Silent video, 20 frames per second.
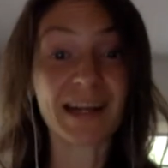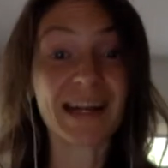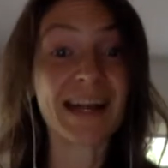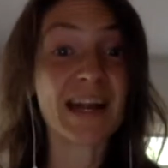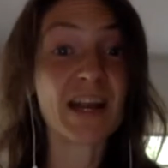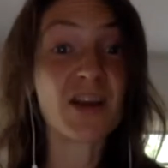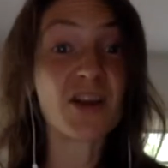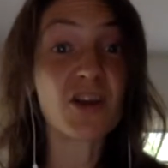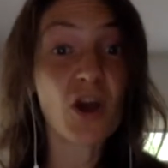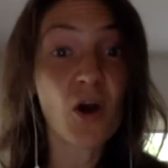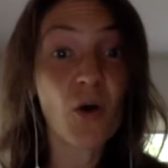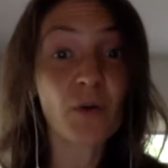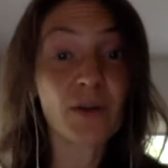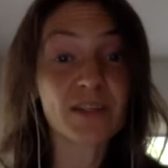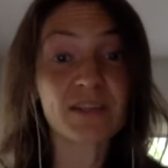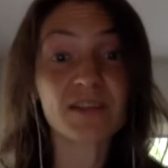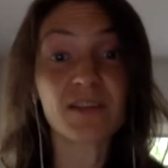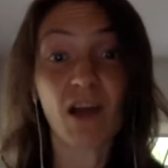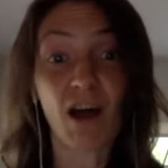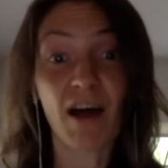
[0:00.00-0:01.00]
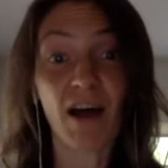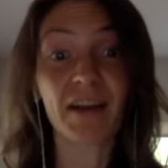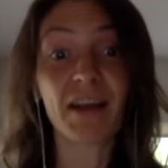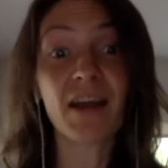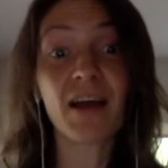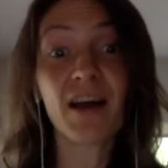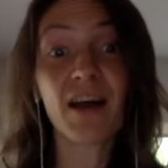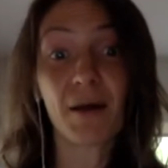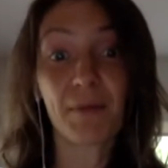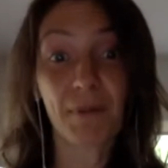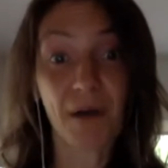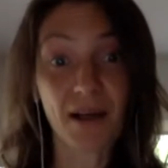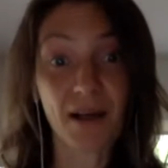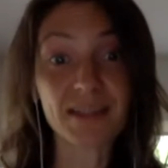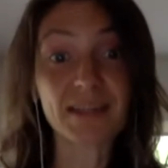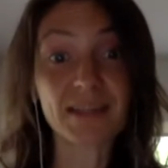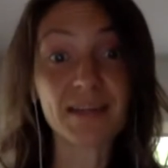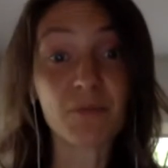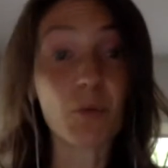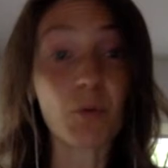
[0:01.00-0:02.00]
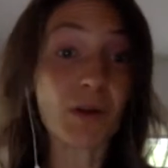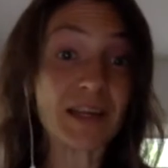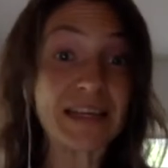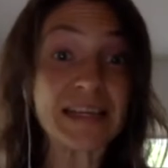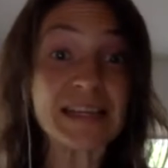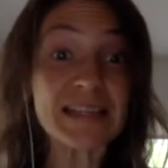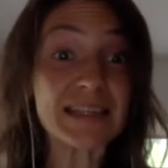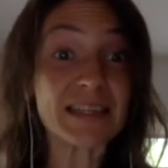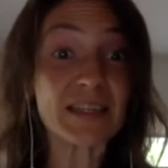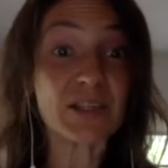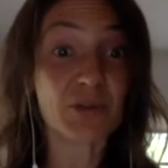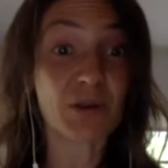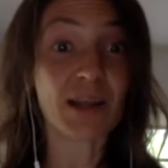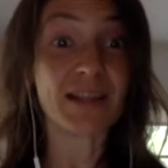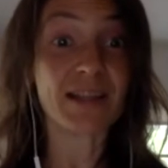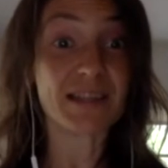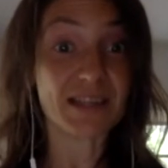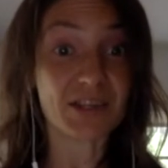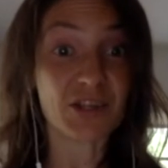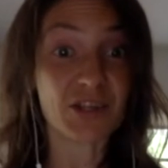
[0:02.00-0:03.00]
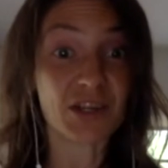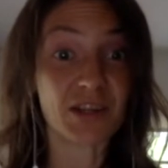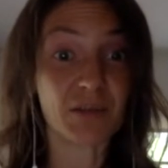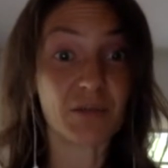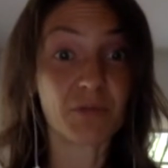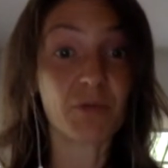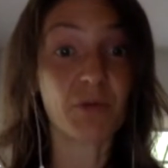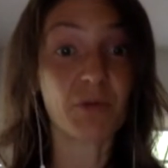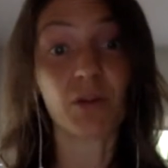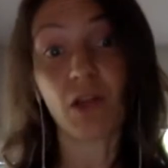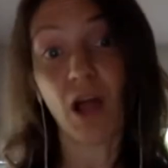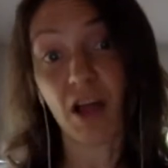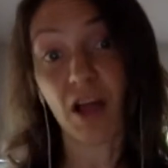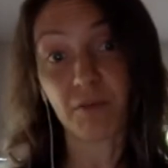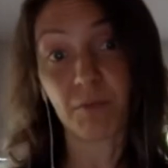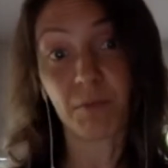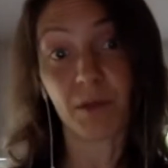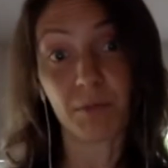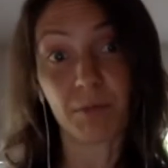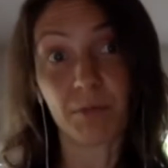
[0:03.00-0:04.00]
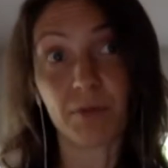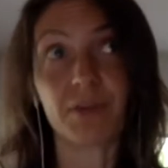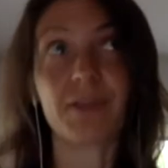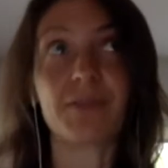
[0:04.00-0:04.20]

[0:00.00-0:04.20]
And I know it's not a positive or easy transition for a lot of people,